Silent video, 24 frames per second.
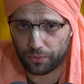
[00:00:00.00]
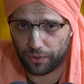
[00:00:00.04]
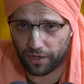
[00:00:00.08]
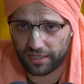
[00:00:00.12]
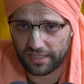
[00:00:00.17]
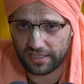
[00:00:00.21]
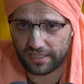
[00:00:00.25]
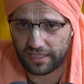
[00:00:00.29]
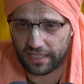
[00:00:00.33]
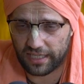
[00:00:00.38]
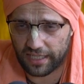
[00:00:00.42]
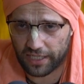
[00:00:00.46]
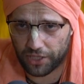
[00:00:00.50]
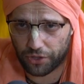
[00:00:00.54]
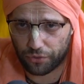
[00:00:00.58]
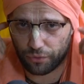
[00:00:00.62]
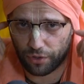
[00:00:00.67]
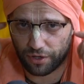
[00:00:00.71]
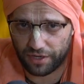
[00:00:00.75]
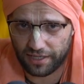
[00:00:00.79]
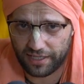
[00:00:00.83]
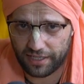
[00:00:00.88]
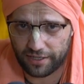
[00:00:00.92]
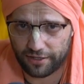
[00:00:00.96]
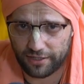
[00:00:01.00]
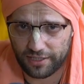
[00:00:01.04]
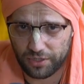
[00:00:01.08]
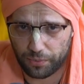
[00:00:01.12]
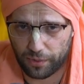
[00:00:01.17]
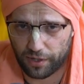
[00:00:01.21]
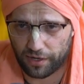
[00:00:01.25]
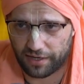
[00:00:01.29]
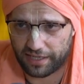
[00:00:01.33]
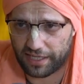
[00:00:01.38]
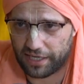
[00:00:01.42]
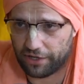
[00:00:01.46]
we are seeing, through our ears,
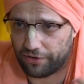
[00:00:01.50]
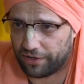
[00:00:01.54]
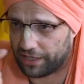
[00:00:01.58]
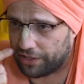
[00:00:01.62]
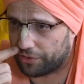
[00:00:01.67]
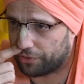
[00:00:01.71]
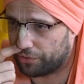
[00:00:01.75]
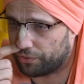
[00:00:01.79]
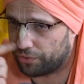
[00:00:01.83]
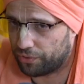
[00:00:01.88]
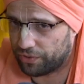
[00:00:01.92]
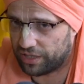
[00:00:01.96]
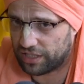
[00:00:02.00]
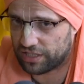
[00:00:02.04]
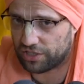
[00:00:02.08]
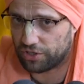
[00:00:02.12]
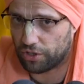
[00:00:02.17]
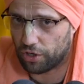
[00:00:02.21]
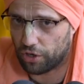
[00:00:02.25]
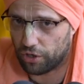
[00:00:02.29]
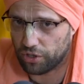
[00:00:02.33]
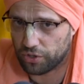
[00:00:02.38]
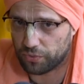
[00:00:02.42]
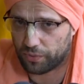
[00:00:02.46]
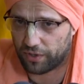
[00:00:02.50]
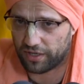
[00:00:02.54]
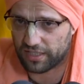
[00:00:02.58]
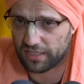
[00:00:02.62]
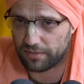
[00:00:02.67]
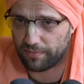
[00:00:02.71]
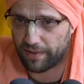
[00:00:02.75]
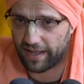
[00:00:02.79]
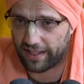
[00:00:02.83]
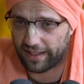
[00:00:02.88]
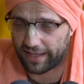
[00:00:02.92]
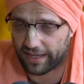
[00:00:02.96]
we are hearing, through this nose, we are
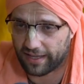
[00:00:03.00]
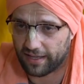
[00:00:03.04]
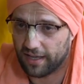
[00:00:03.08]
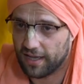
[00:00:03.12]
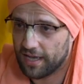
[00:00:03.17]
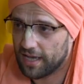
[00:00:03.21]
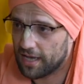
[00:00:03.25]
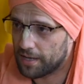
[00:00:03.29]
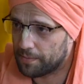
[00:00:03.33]
smelling.